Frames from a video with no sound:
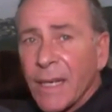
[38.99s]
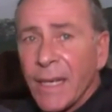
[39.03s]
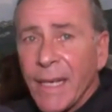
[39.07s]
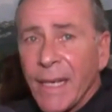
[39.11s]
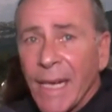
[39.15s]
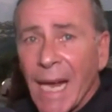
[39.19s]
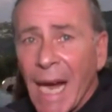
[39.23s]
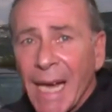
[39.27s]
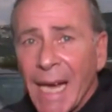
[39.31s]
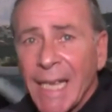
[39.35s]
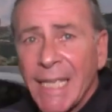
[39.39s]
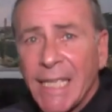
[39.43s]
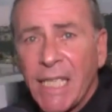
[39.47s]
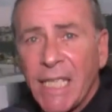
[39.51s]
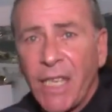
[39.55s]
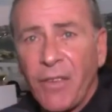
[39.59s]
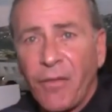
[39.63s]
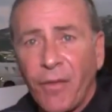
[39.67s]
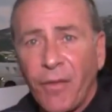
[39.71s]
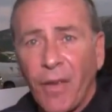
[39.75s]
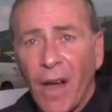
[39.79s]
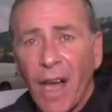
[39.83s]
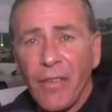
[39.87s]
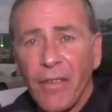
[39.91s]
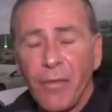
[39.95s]

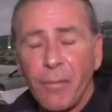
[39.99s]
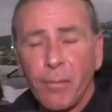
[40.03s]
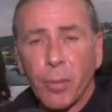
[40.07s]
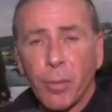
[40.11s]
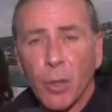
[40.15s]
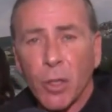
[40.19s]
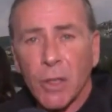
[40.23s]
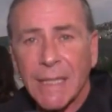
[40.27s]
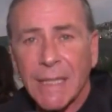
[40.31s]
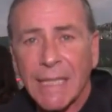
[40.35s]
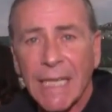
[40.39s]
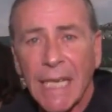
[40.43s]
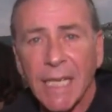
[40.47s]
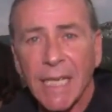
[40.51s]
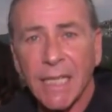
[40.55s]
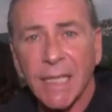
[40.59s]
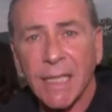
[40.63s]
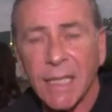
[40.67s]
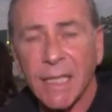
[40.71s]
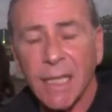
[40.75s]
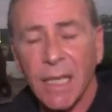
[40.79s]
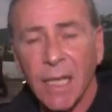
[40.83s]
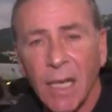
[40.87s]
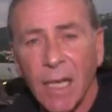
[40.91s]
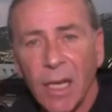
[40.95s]

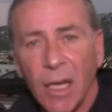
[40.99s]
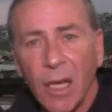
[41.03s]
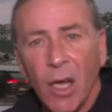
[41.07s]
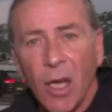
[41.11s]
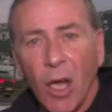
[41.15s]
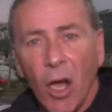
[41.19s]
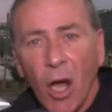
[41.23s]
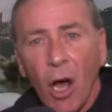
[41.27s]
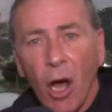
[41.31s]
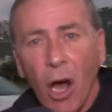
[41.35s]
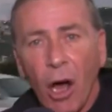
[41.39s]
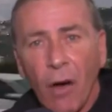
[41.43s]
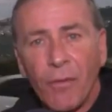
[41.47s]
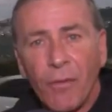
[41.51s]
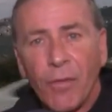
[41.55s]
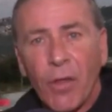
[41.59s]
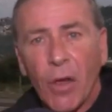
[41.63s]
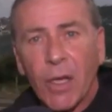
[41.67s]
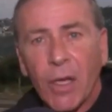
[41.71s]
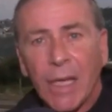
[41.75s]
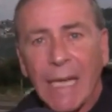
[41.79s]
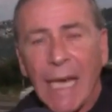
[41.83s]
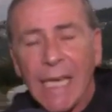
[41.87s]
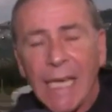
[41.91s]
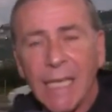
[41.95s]
95% of
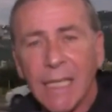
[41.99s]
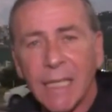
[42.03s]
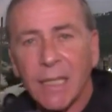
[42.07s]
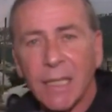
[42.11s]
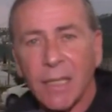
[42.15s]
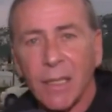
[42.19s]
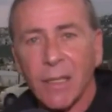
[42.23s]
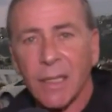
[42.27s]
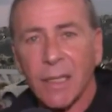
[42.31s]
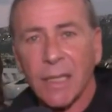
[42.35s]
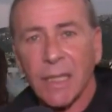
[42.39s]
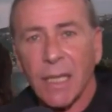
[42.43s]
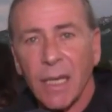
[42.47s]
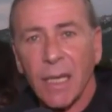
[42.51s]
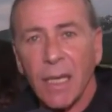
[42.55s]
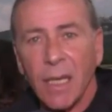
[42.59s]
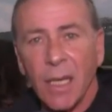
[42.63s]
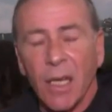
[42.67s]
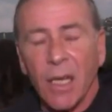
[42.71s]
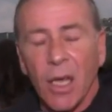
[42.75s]
the cases